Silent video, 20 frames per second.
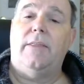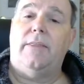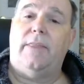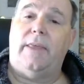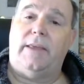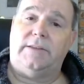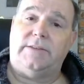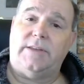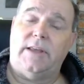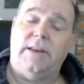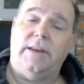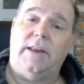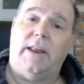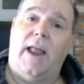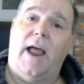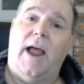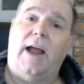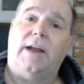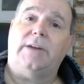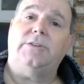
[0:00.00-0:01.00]
They send it
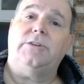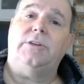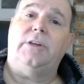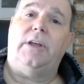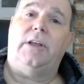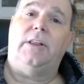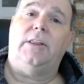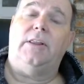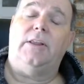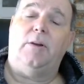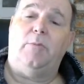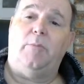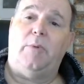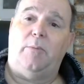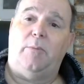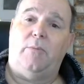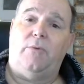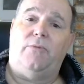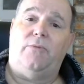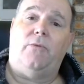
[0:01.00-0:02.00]
actually a little
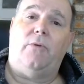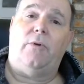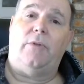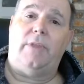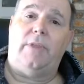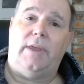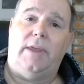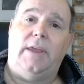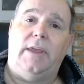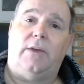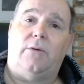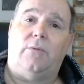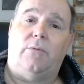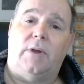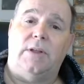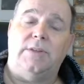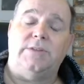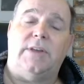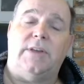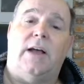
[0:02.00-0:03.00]
bit before the ink
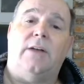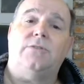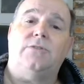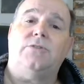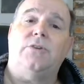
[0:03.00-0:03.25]
runs out,